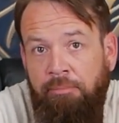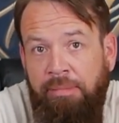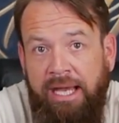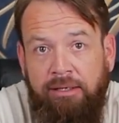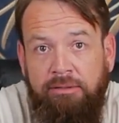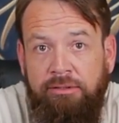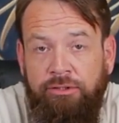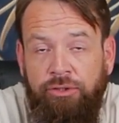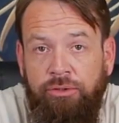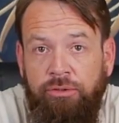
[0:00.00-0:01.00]
Back
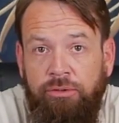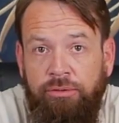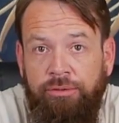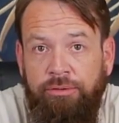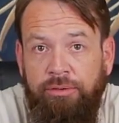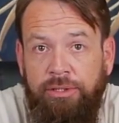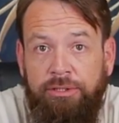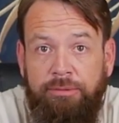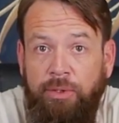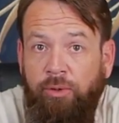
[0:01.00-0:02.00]
to
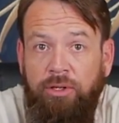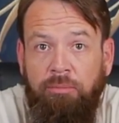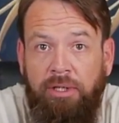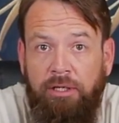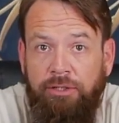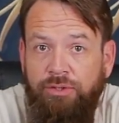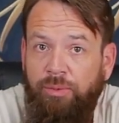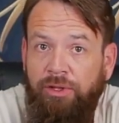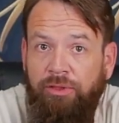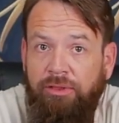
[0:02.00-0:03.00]
smoke and mirrors
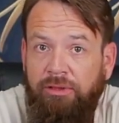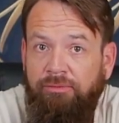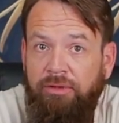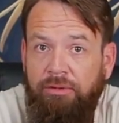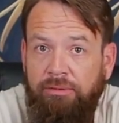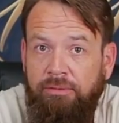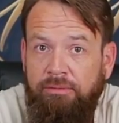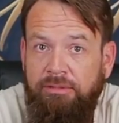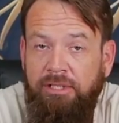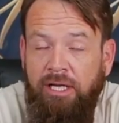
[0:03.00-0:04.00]
with the
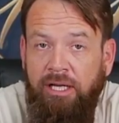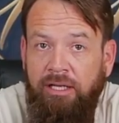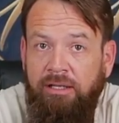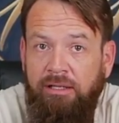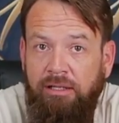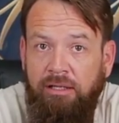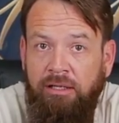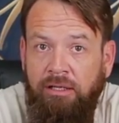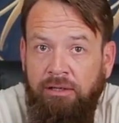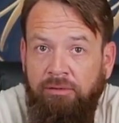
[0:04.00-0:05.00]
funeral side
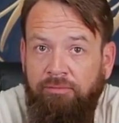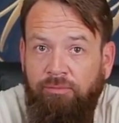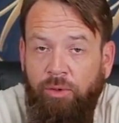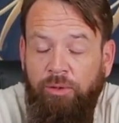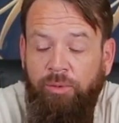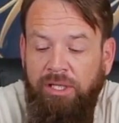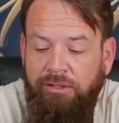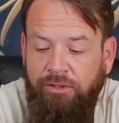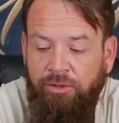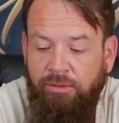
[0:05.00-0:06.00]
of what we
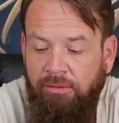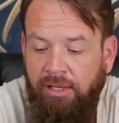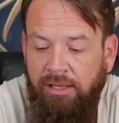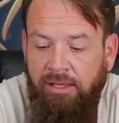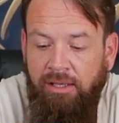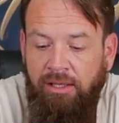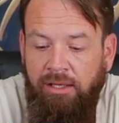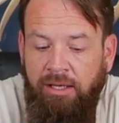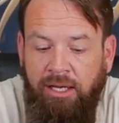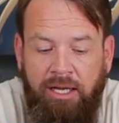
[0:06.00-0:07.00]
do.
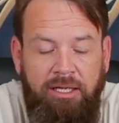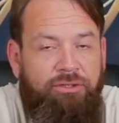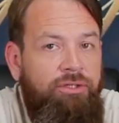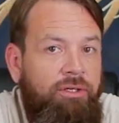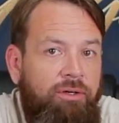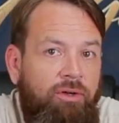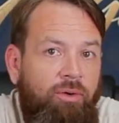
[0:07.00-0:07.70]
I took